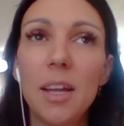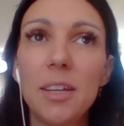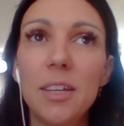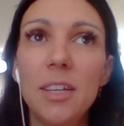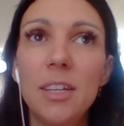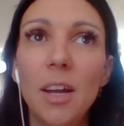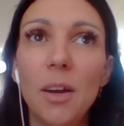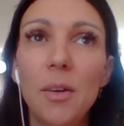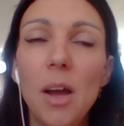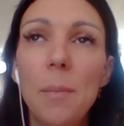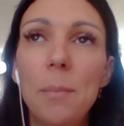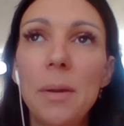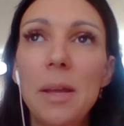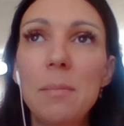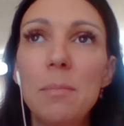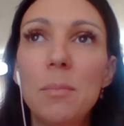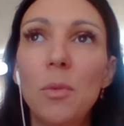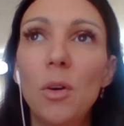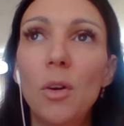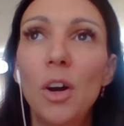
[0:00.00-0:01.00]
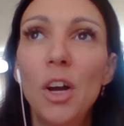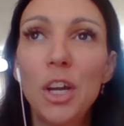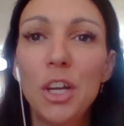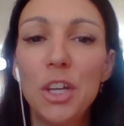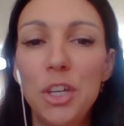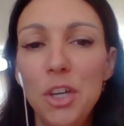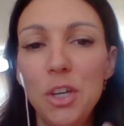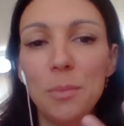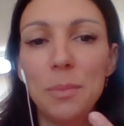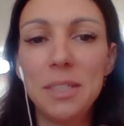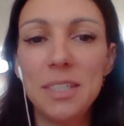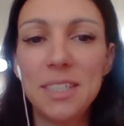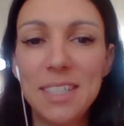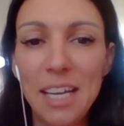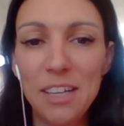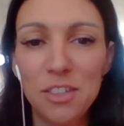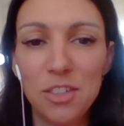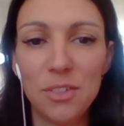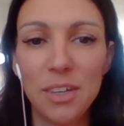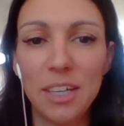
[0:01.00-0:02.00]
you know a bit more human
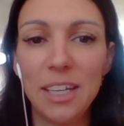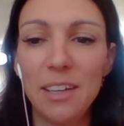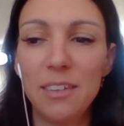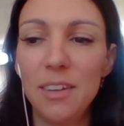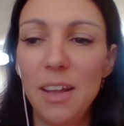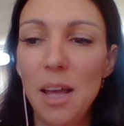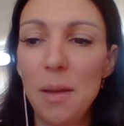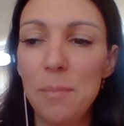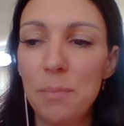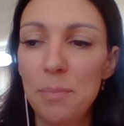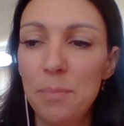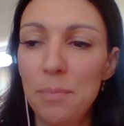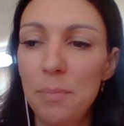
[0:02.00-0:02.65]
centric and a,